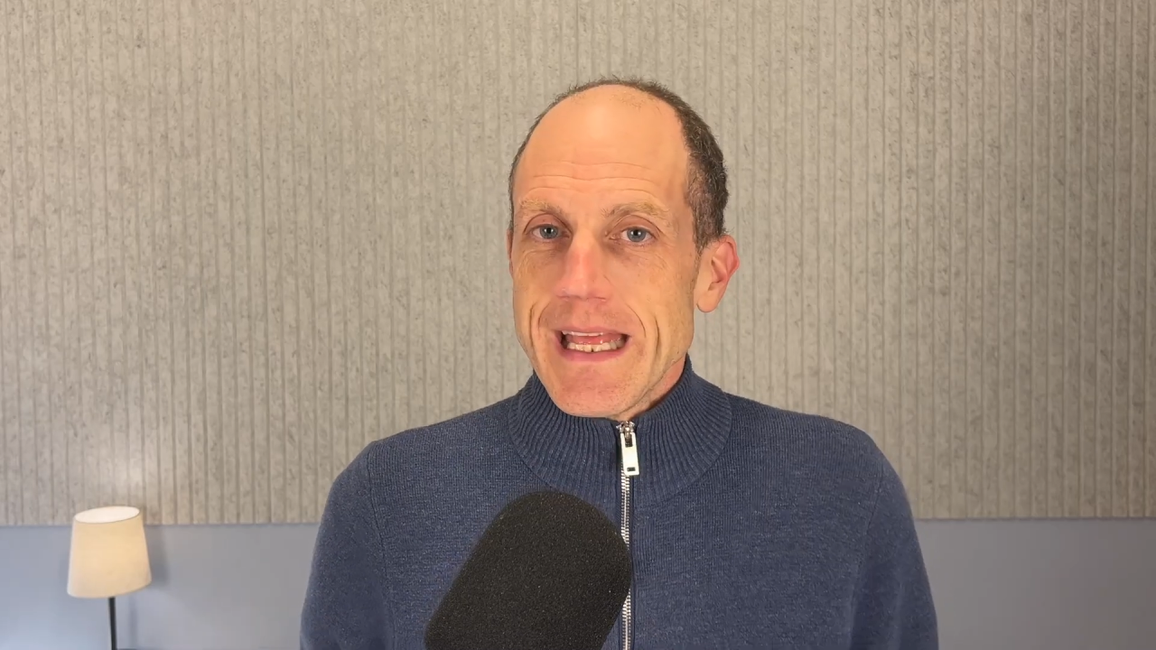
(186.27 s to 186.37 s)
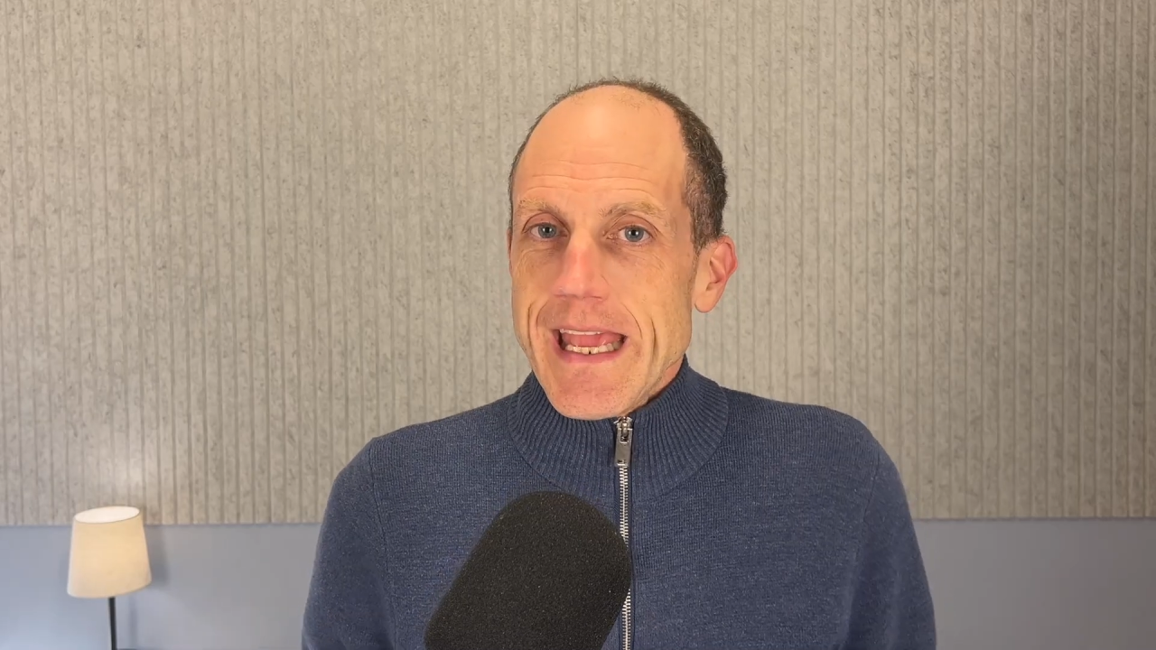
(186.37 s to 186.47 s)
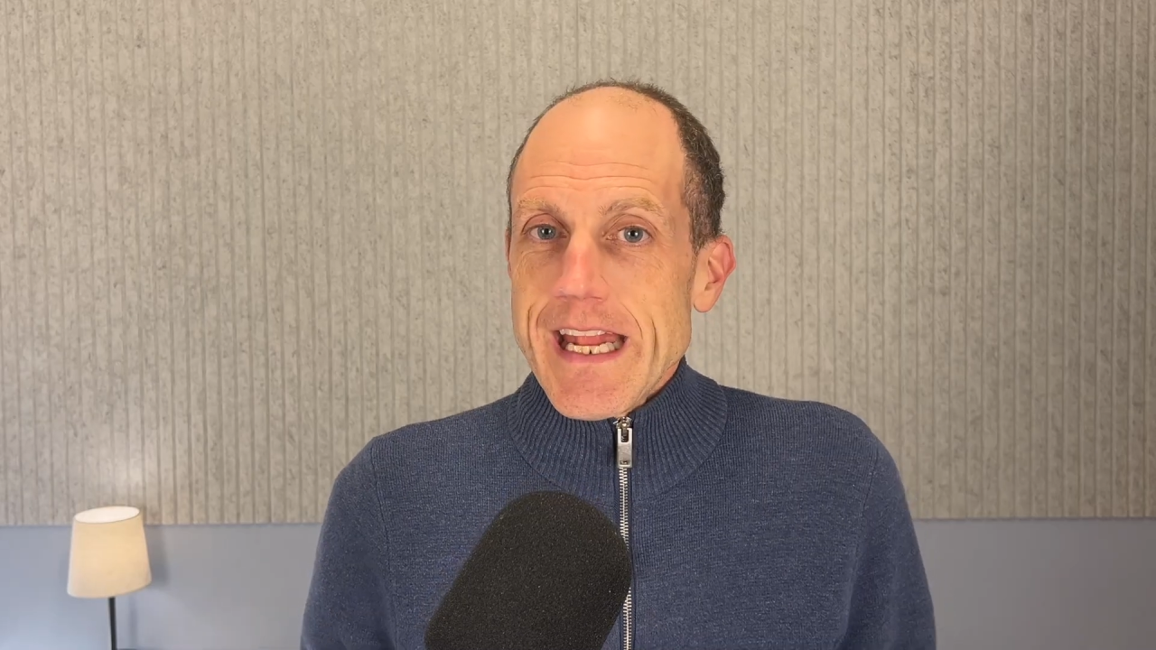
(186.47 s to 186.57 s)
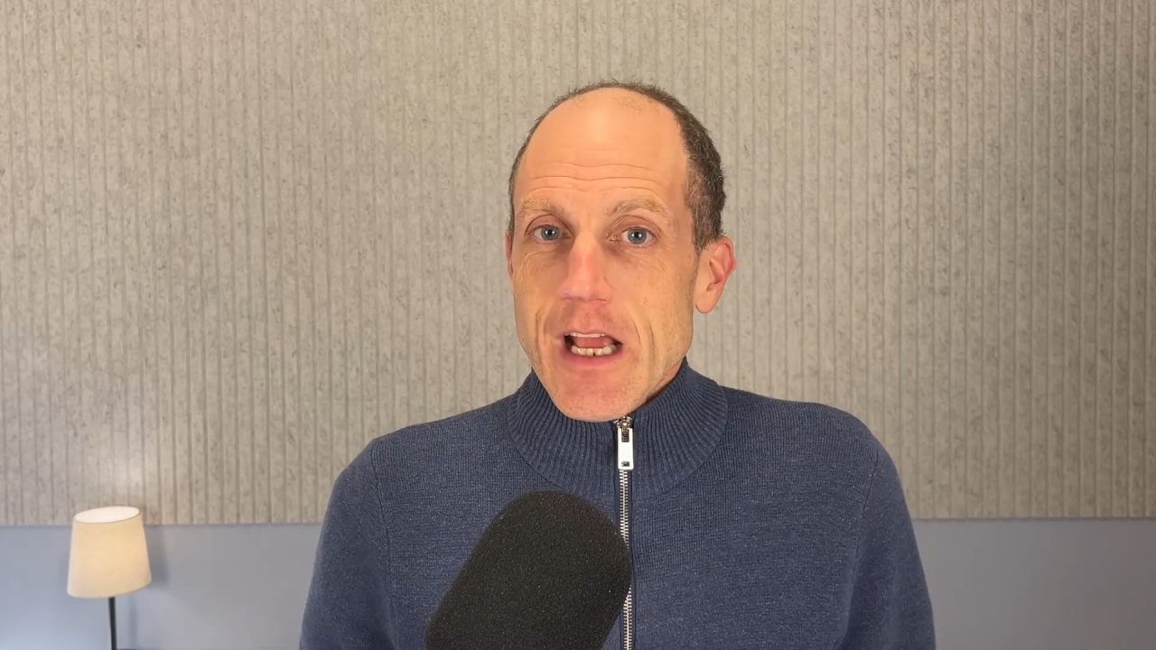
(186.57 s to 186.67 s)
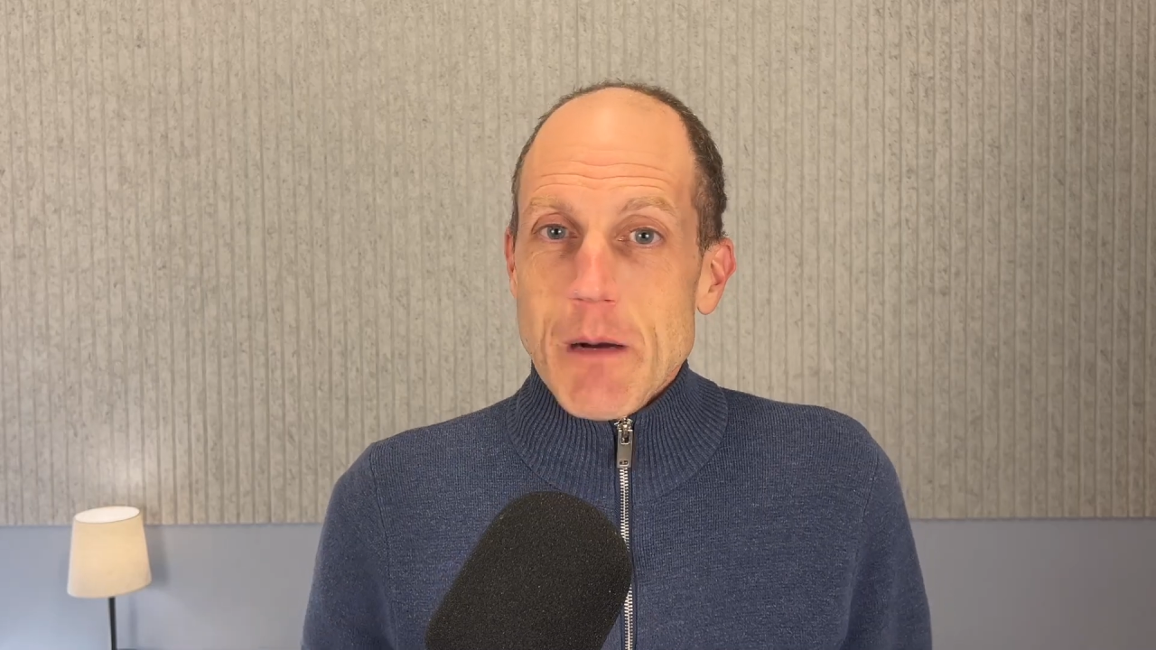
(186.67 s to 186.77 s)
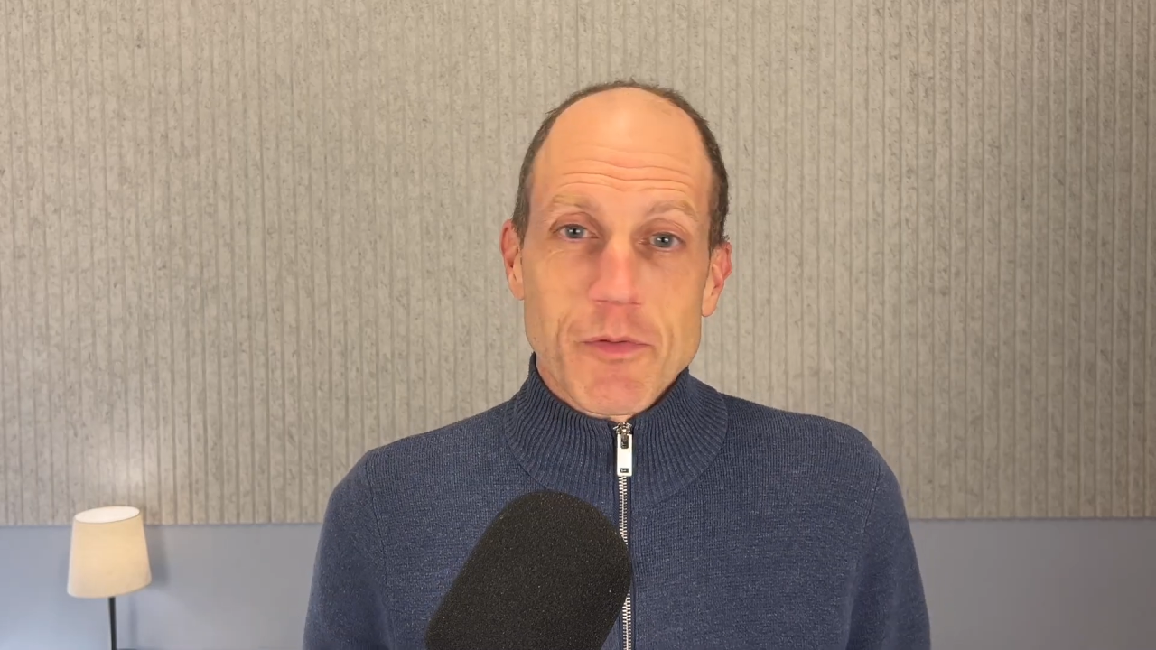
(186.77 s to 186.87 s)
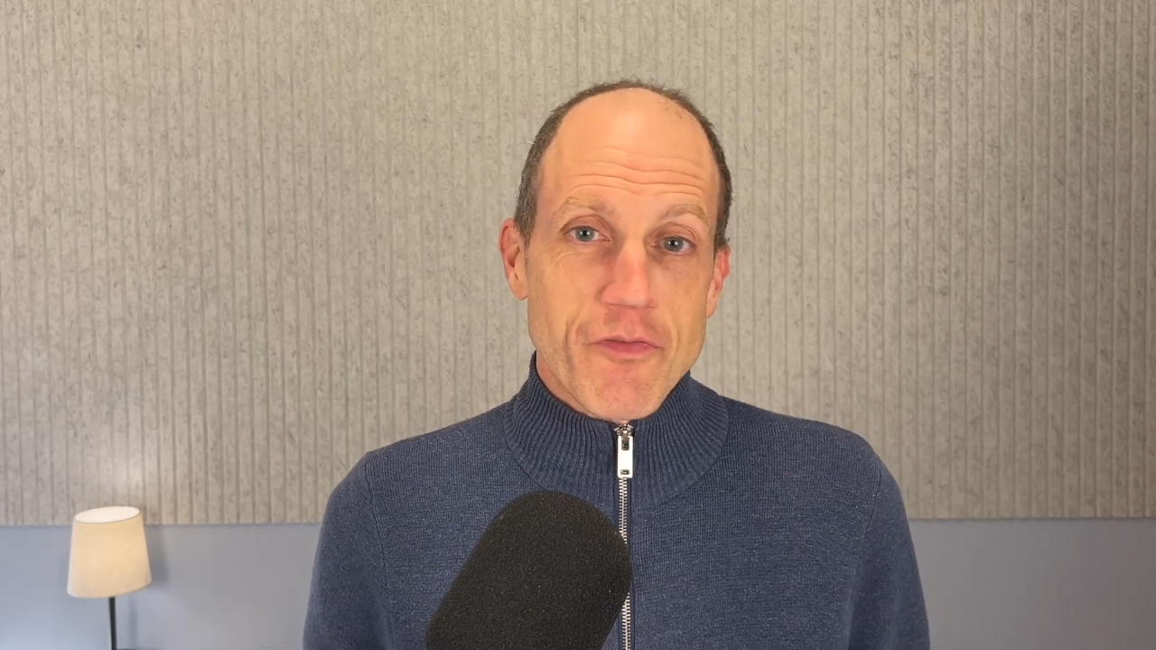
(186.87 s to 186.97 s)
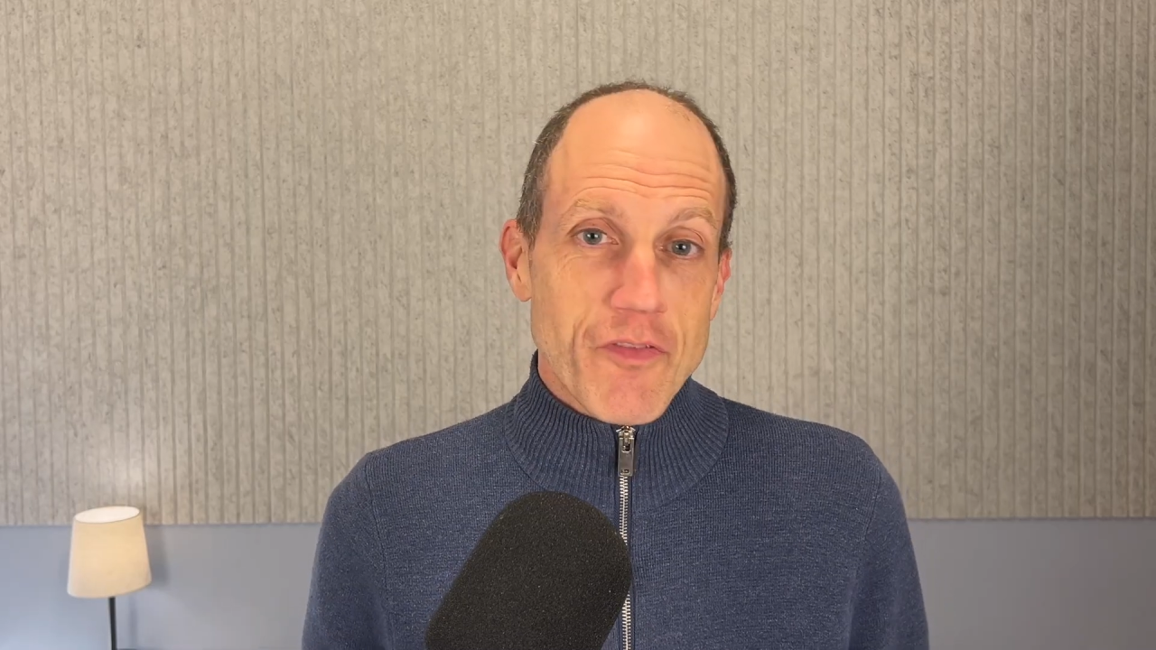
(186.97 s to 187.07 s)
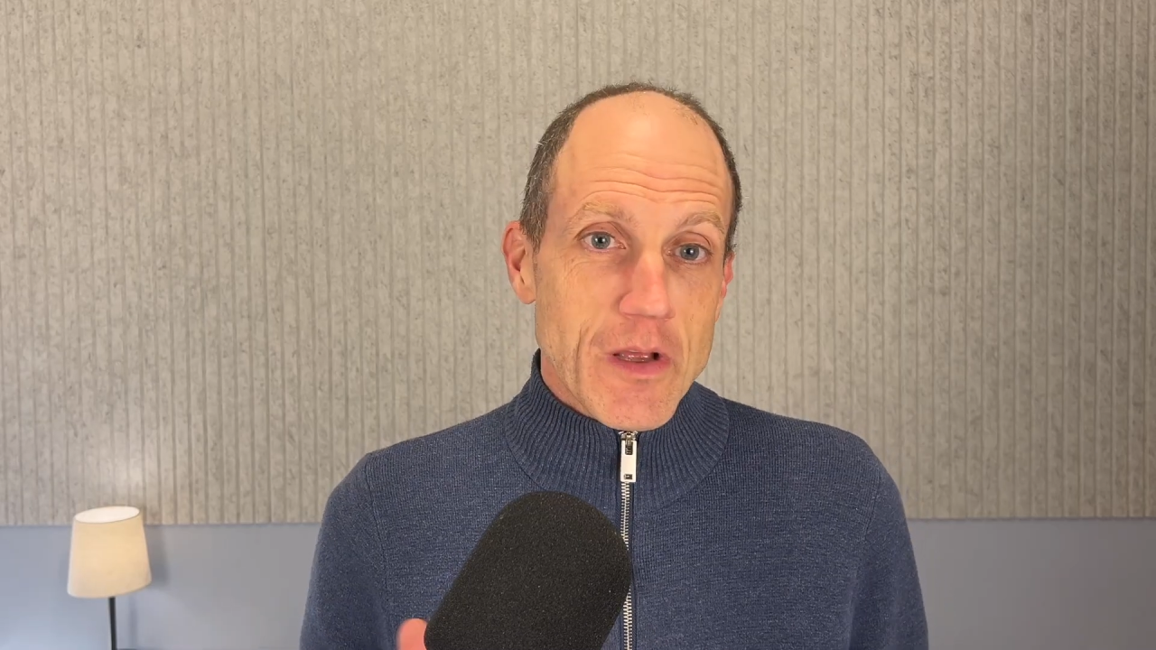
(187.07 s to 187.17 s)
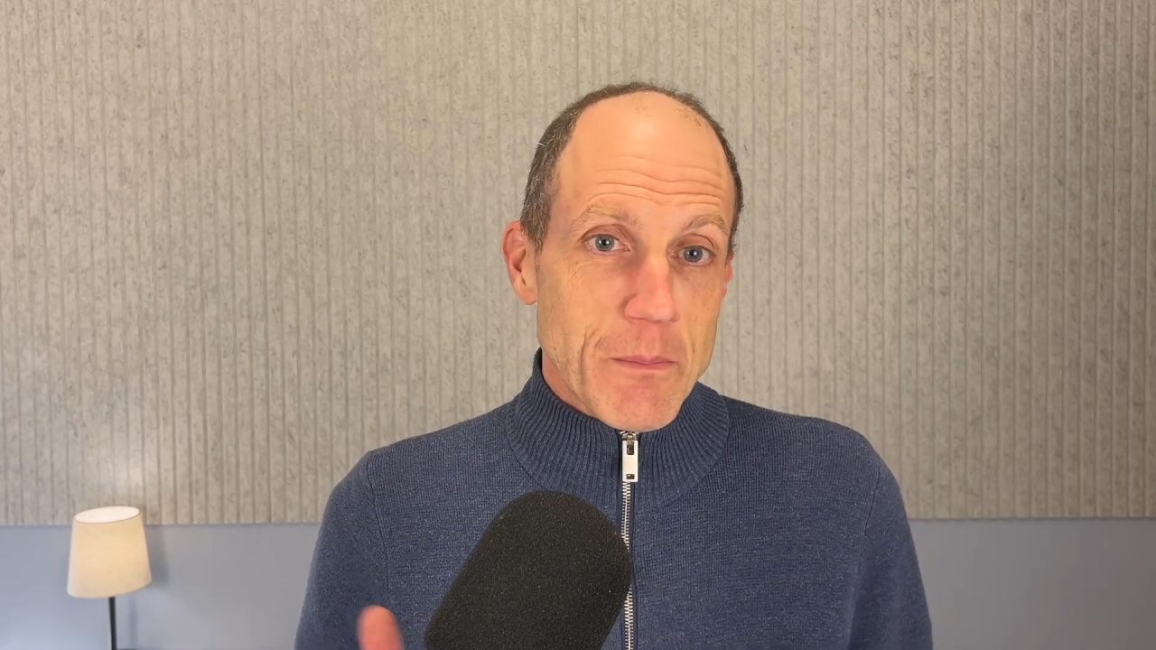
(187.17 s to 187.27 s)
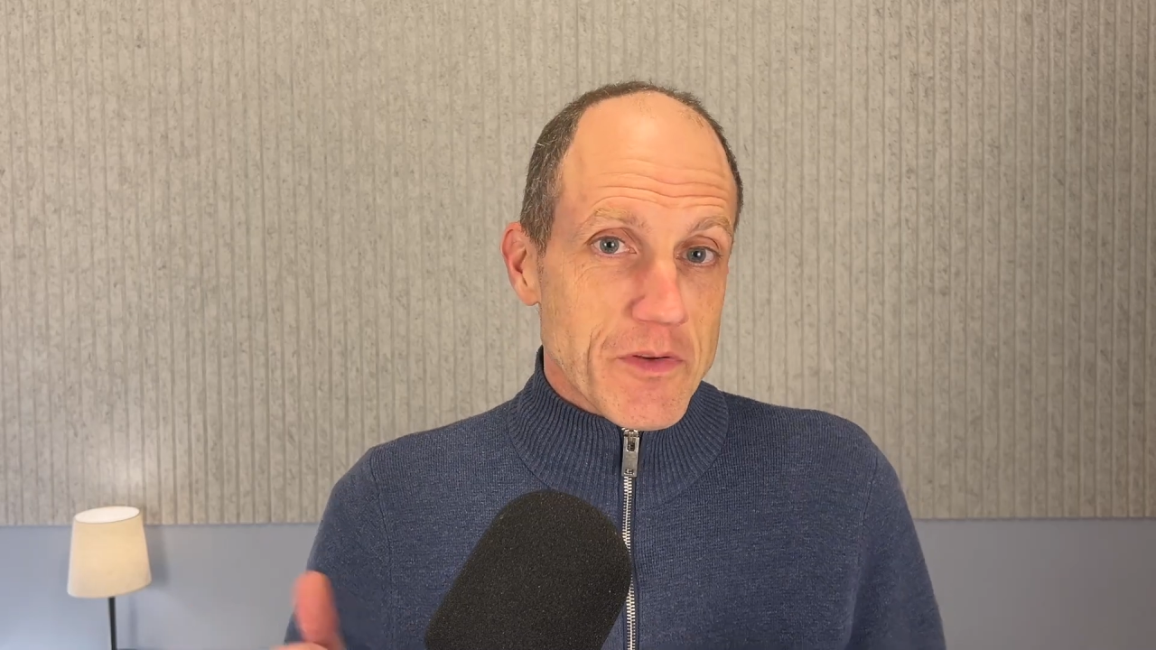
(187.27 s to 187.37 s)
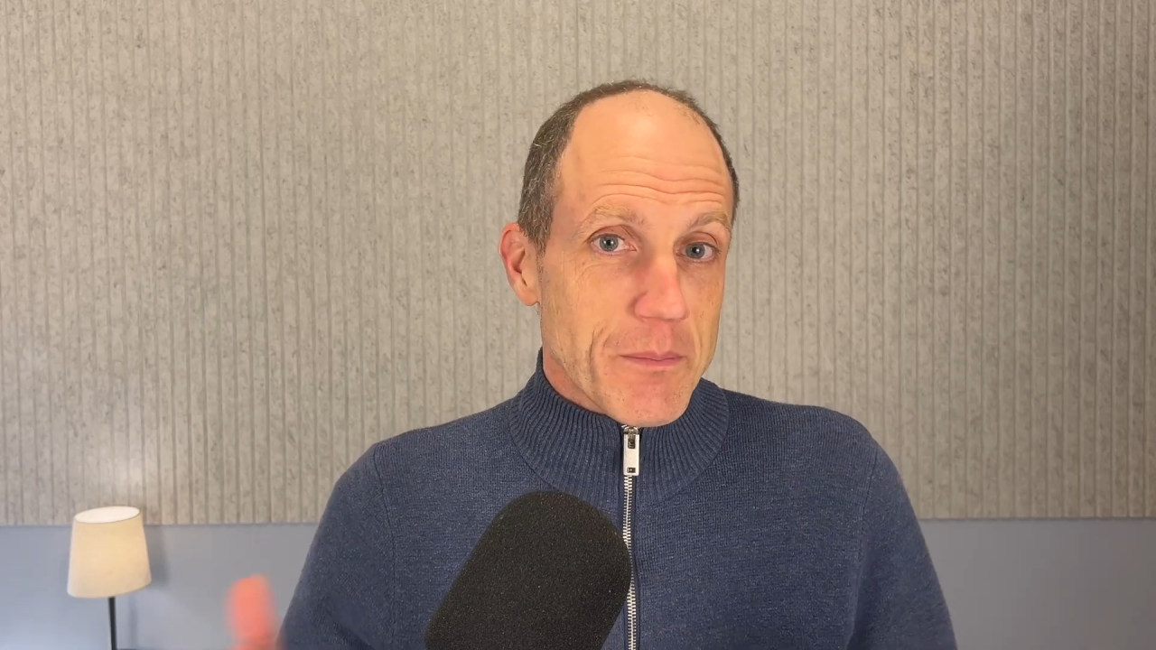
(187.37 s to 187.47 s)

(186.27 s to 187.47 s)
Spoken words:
It helps firms